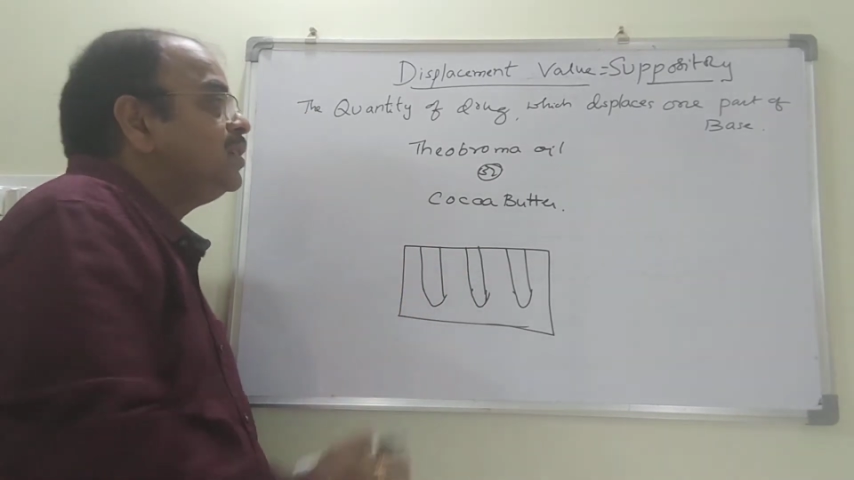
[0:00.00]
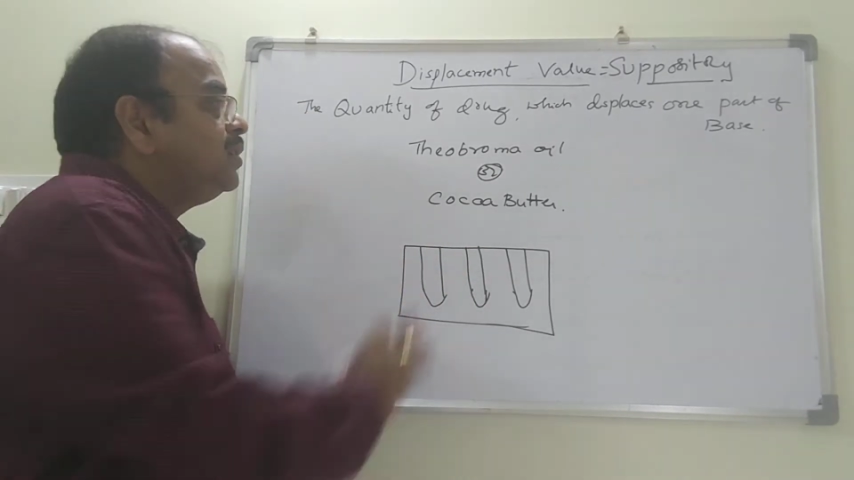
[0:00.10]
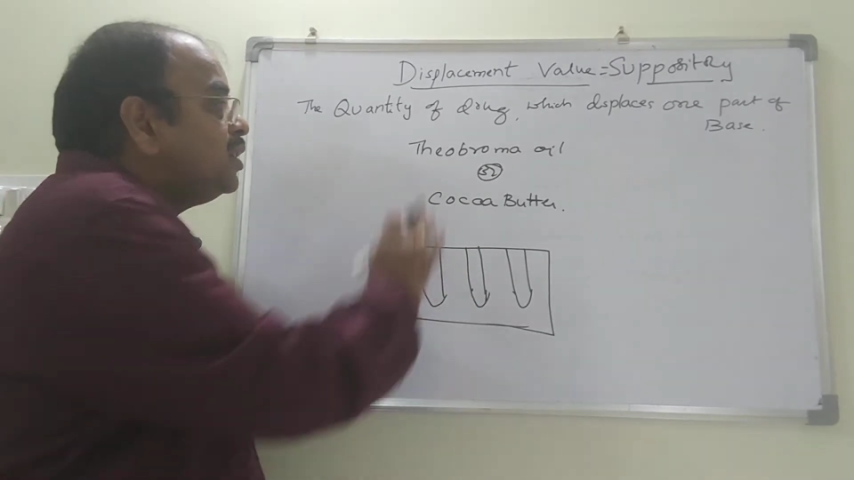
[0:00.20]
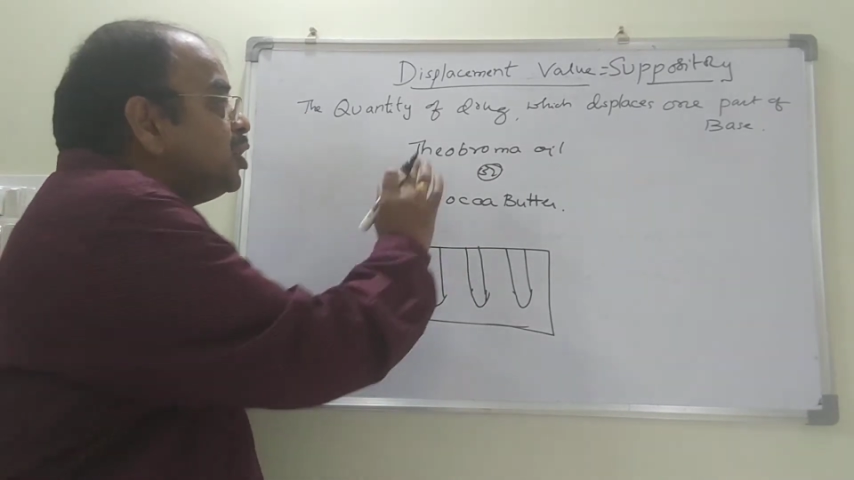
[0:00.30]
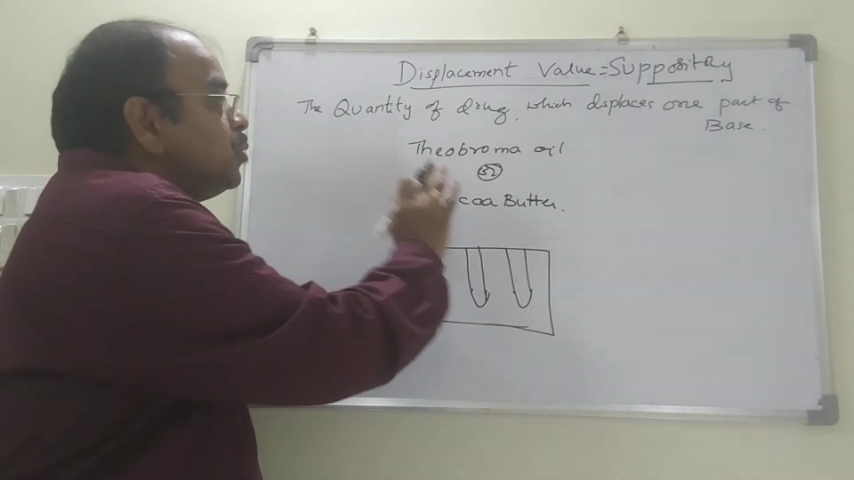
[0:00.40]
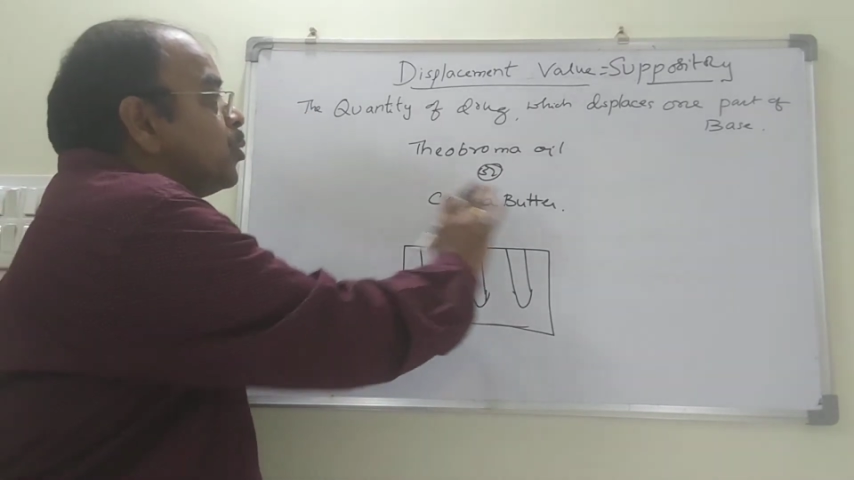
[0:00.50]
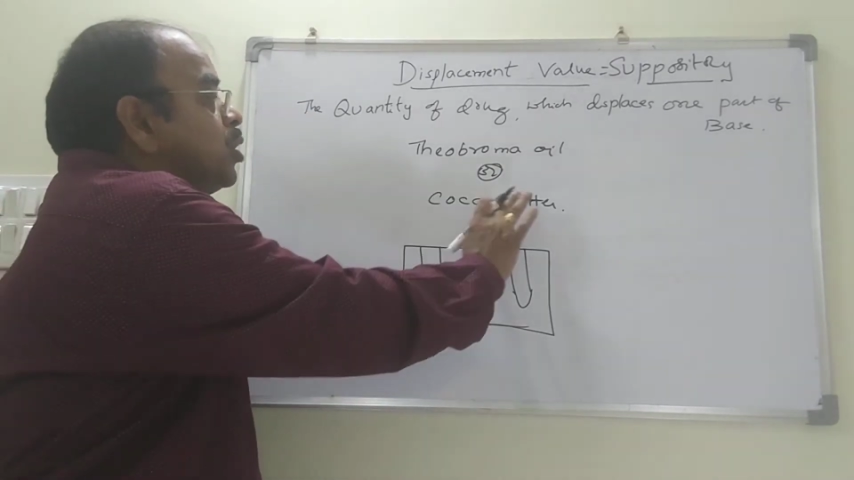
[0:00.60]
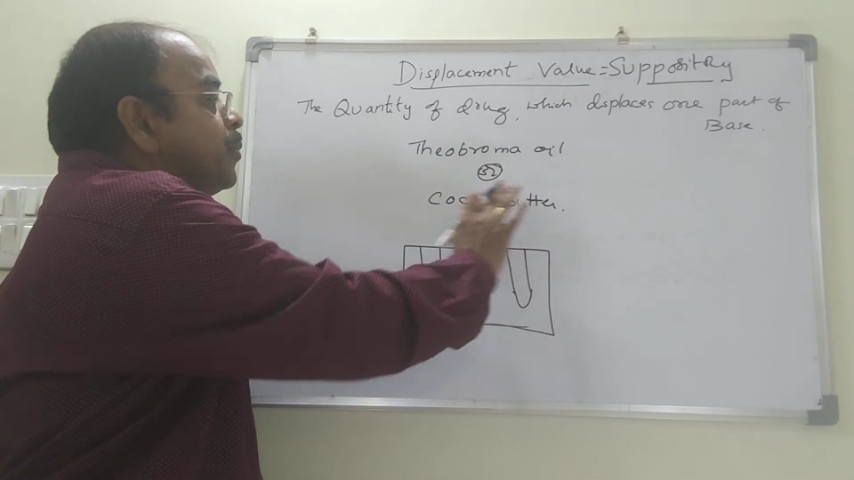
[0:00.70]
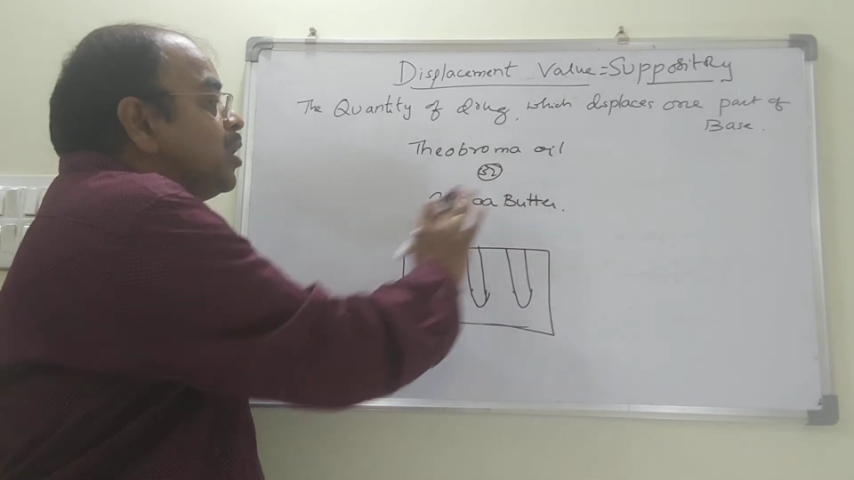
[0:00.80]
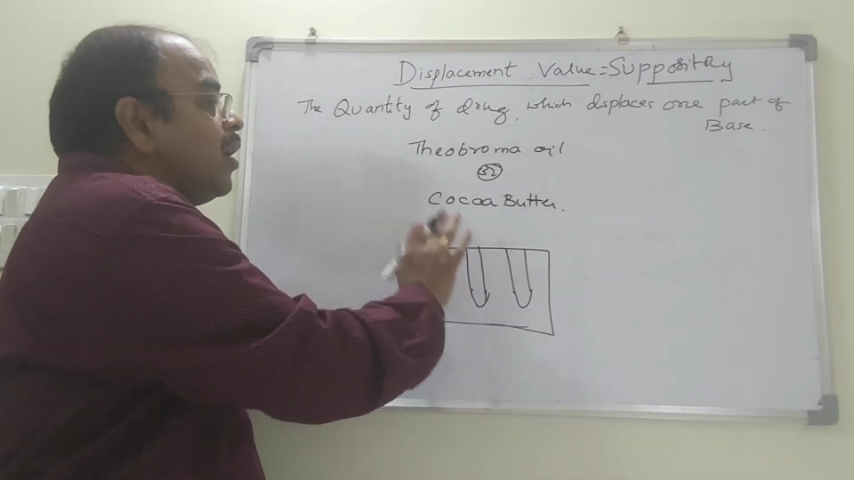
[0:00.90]

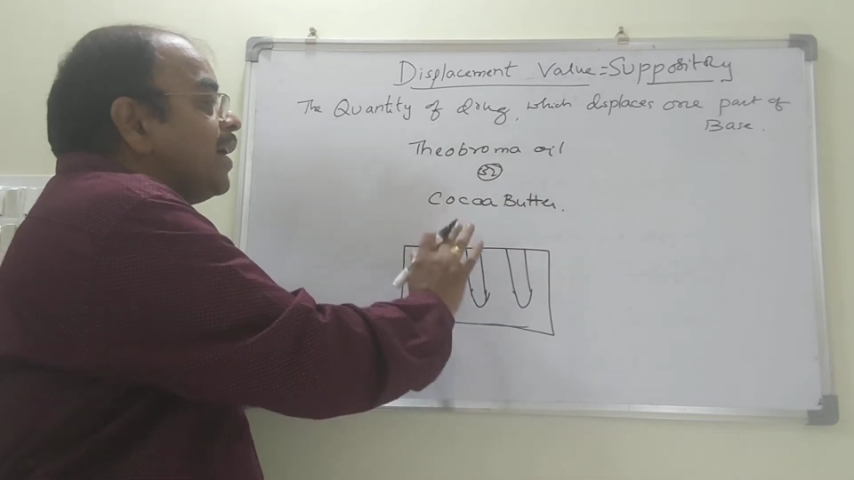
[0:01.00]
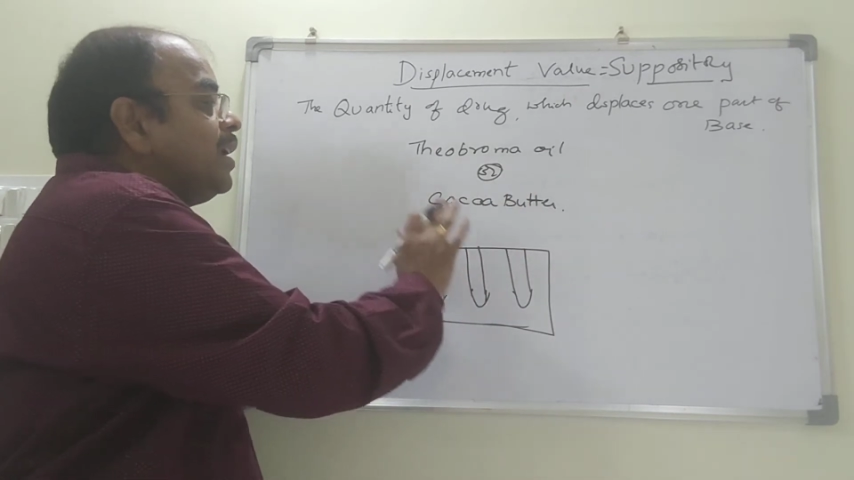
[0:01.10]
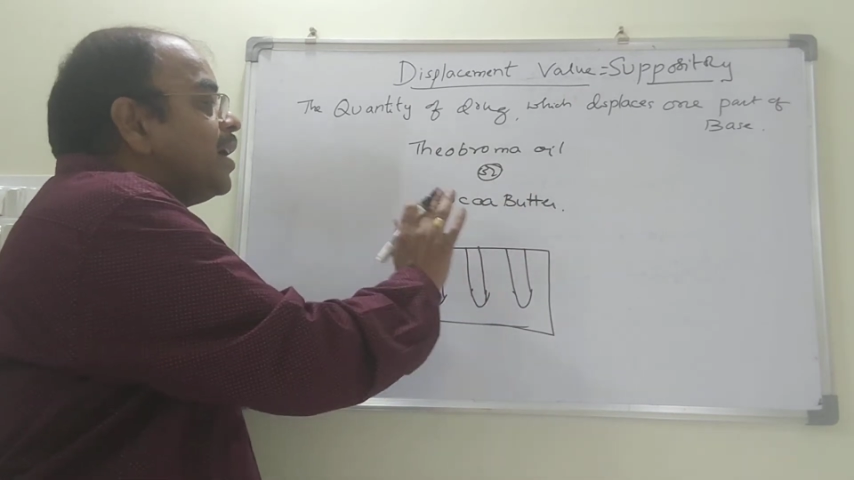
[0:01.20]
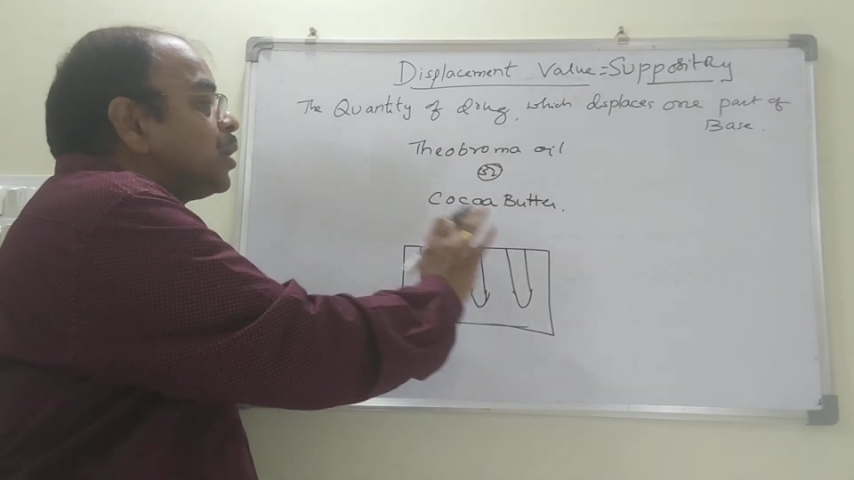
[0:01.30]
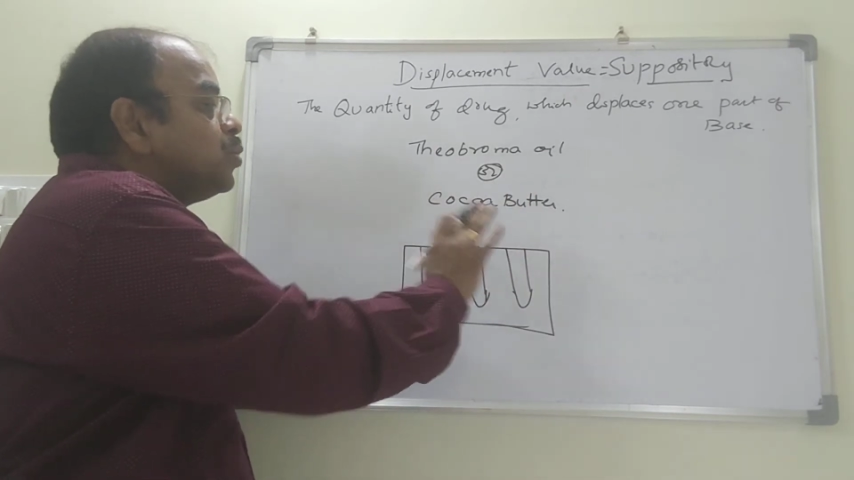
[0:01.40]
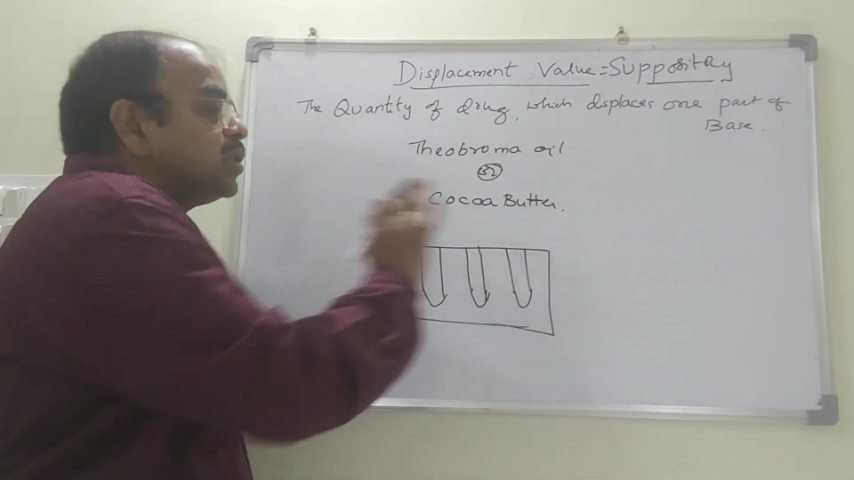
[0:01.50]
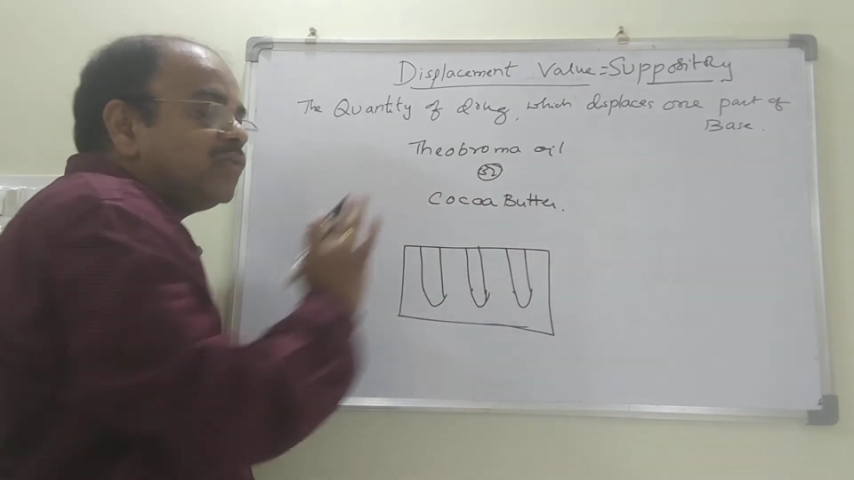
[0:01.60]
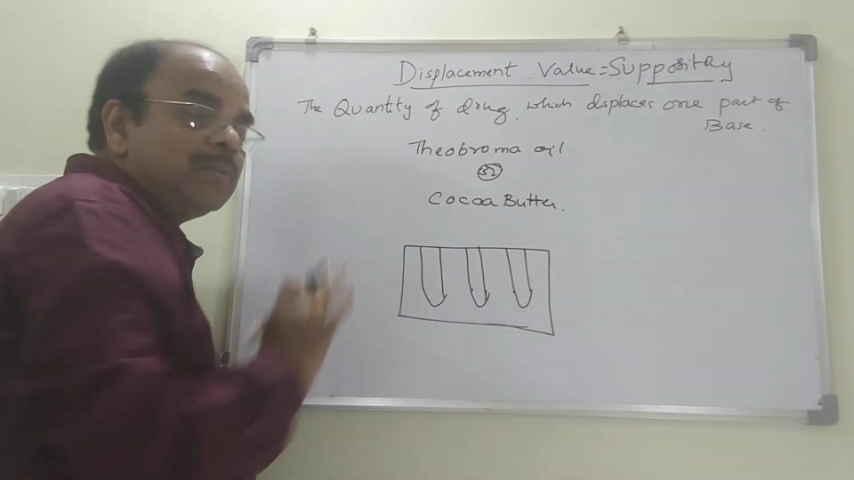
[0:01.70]
theobroma oil or cocoa